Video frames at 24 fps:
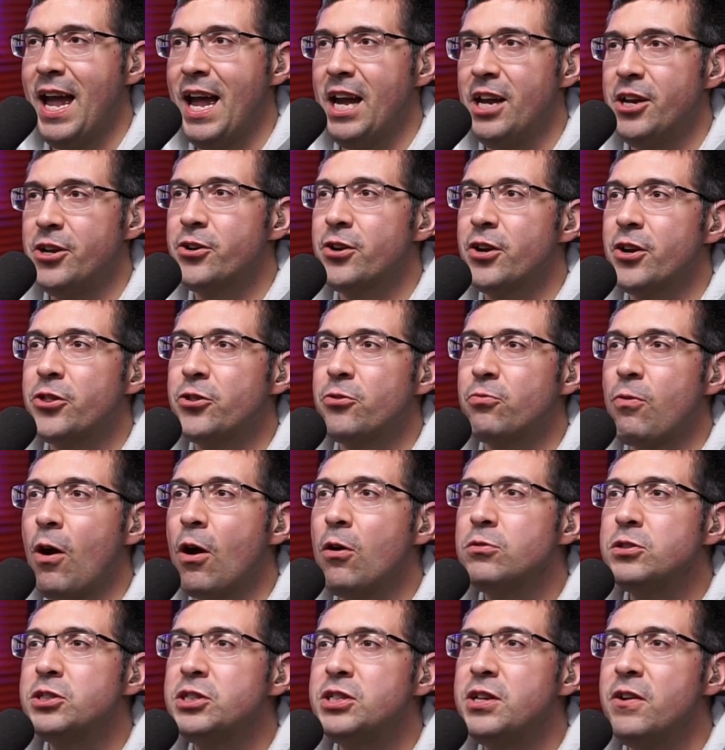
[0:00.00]
You're going to
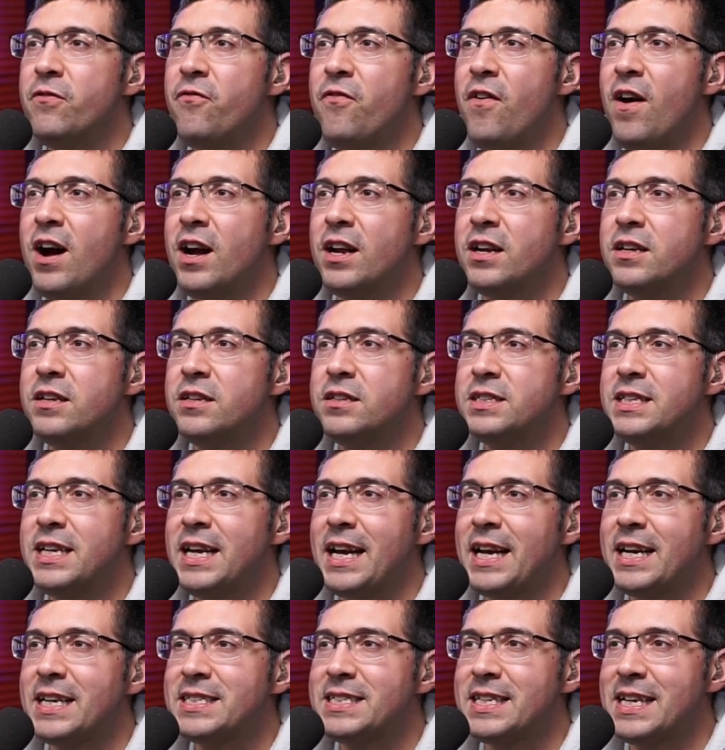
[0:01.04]
throw Stephon
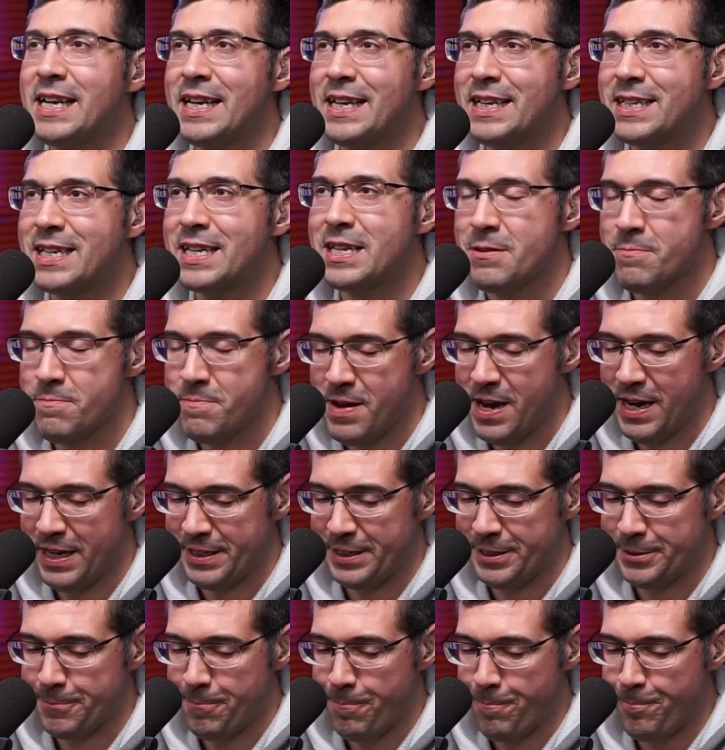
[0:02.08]
Diggs into the
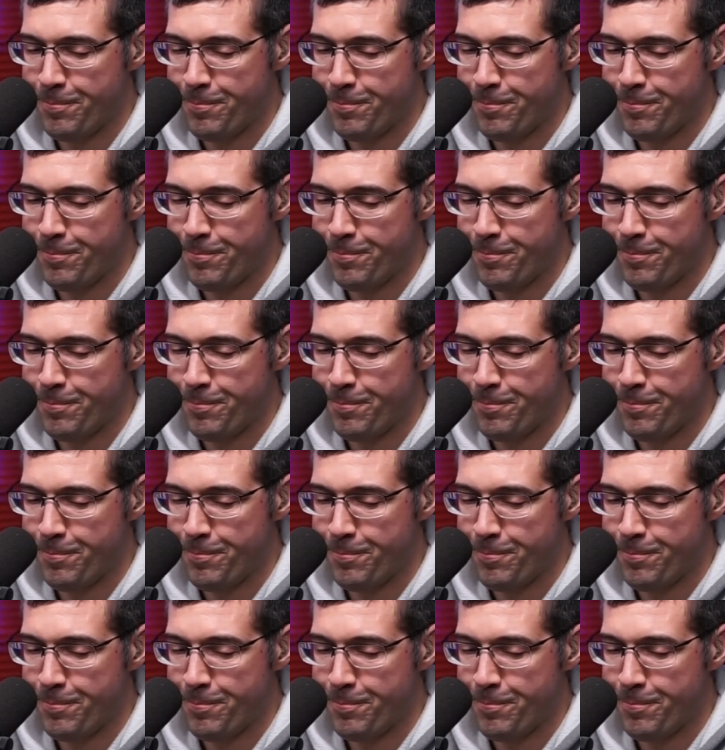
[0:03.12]
mix.